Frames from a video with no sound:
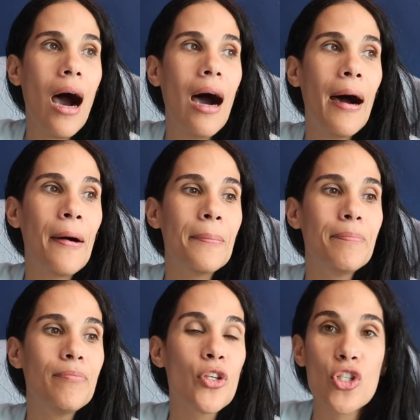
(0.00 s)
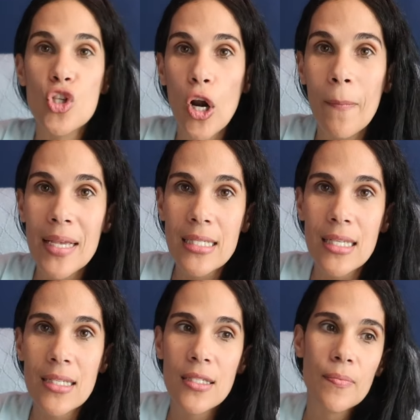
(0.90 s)
Um, you can start a
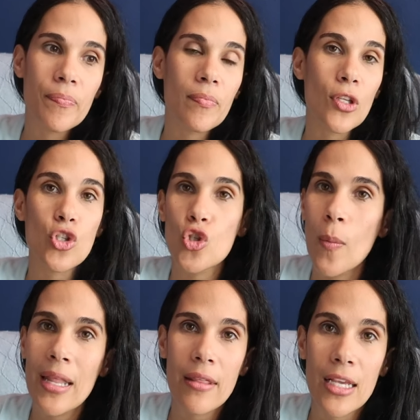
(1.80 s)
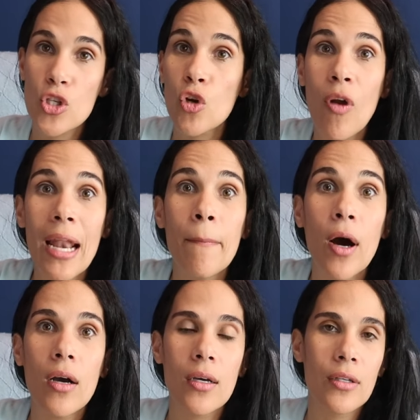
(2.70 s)
business. There's so many things. You can write a
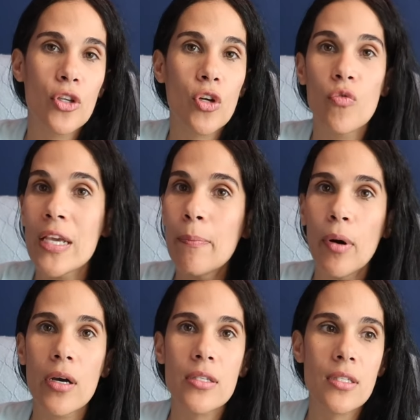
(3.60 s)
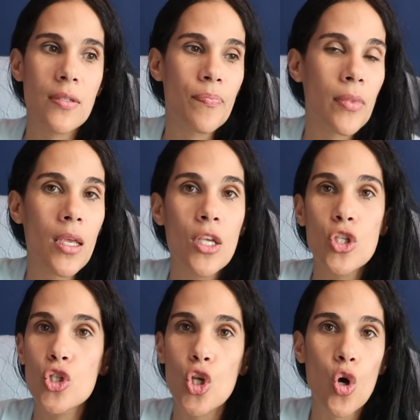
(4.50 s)
book, you can read books,
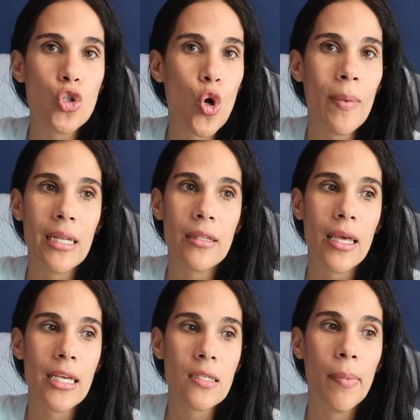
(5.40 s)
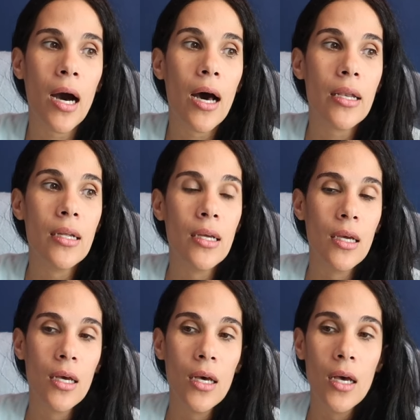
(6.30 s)
so, so many things. But
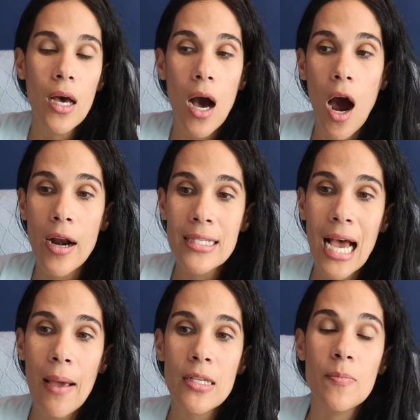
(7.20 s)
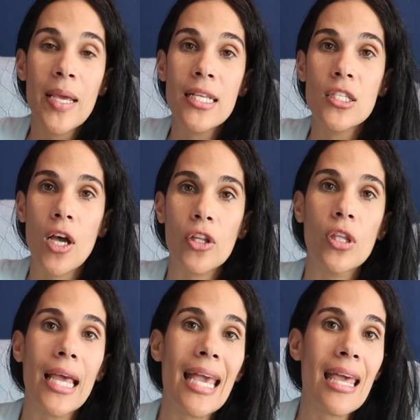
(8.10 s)
our time is being
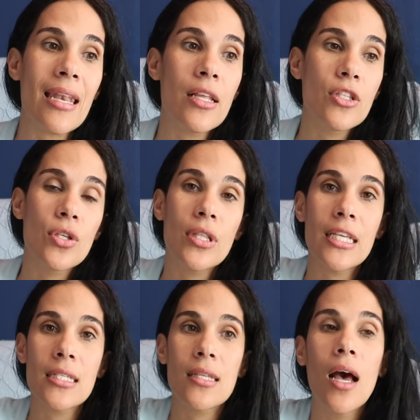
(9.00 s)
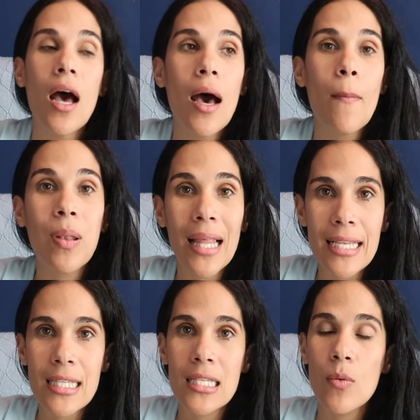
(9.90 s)
sucked in to these
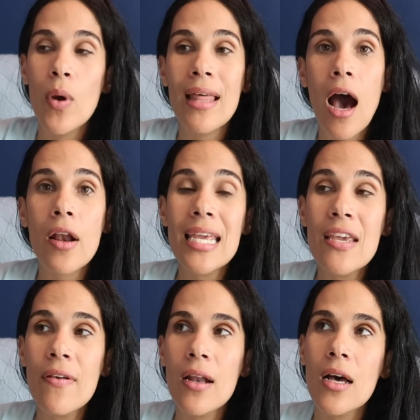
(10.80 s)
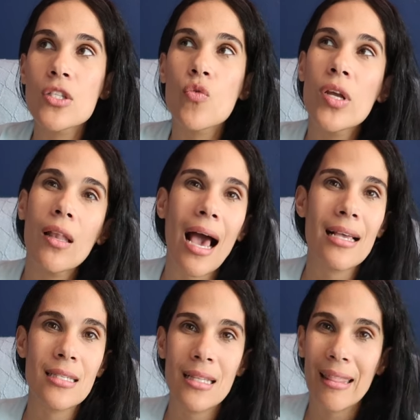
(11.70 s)
places without even us
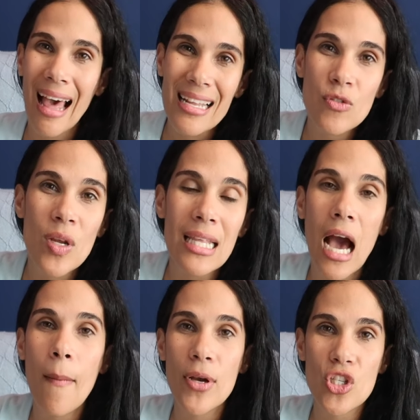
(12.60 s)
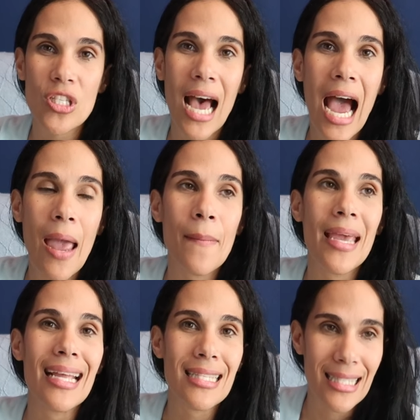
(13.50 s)
realizing that that's really how much time
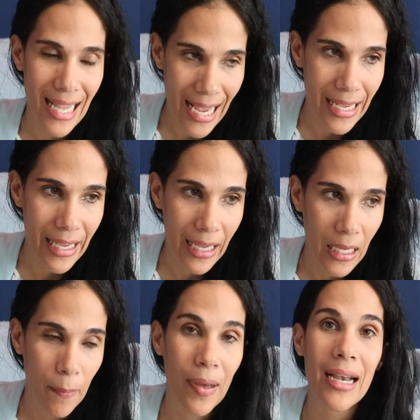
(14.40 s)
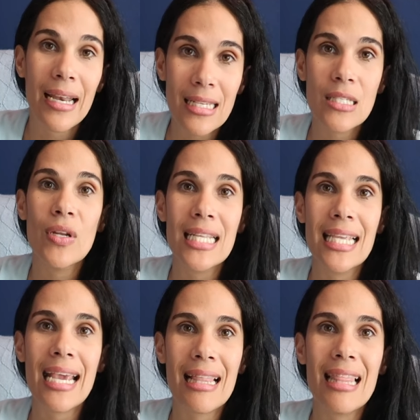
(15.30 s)
it's taking. But it is really
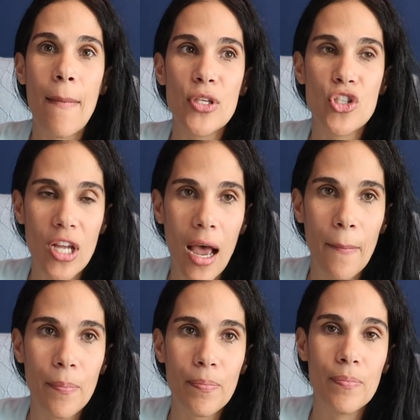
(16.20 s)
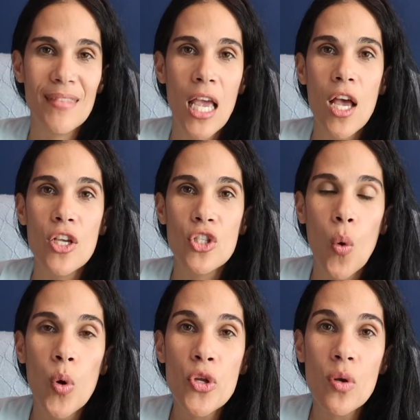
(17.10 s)
taking that much time. So
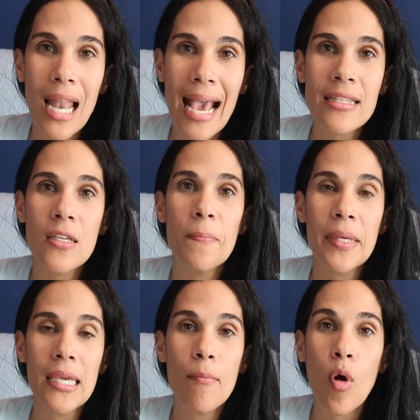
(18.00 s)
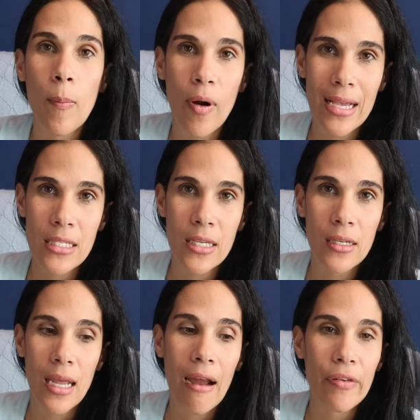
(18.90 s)
would you like to be more
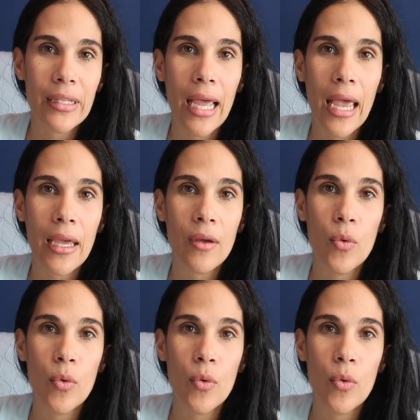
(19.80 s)
present every day?